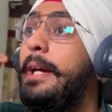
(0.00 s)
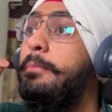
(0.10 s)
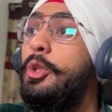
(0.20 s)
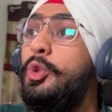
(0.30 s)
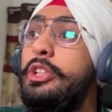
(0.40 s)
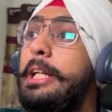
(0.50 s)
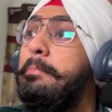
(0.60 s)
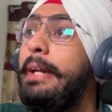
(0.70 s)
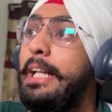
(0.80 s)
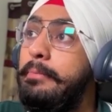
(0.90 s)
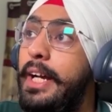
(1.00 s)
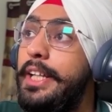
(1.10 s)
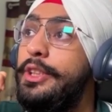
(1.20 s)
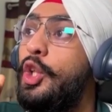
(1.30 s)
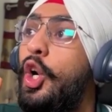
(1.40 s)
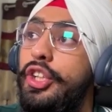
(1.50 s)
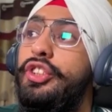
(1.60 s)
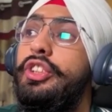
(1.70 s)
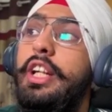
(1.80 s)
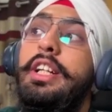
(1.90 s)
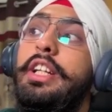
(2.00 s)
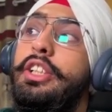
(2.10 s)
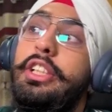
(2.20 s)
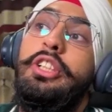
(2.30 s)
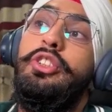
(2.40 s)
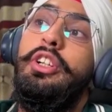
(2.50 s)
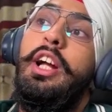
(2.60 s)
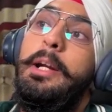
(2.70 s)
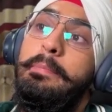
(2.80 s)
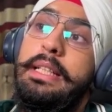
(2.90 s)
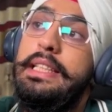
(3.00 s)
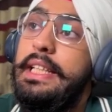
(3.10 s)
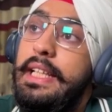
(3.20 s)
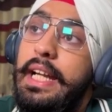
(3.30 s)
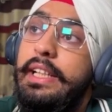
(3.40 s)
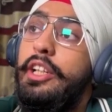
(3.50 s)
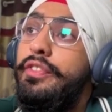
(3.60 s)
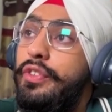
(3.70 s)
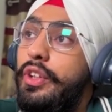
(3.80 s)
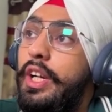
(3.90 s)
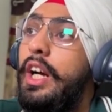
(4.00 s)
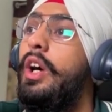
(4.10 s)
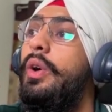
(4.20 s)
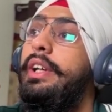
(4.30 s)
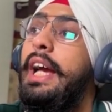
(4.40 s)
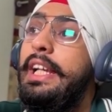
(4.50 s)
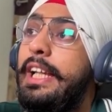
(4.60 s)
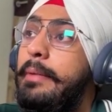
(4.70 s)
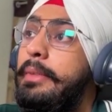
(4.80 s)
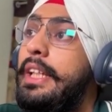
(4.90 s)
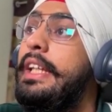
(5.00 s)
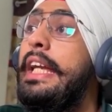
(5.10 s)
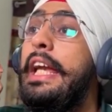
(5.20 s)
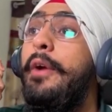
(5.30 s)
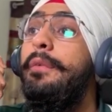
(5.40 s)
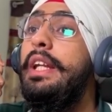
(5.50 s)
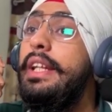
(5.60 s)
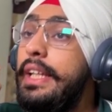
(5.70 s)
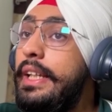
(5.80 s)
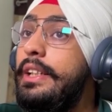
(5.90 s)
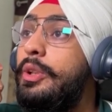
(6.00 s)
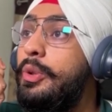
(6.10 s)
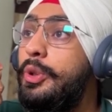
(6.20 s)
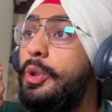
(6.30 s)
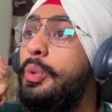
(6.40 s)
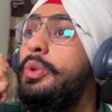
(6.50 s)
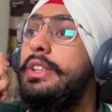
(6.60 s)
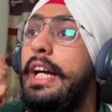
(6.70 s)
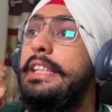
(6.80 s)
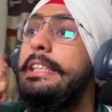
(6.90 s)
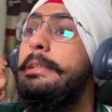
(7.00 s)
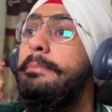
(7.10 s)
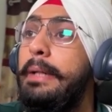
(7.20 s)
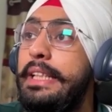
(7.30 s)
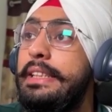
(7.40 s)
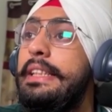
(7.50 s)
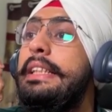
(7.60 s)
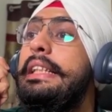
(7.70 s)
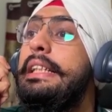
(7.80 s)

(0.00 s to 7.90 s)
them using MetaMask or standard JSON RPC like Infura or Alchemy. We need to use a special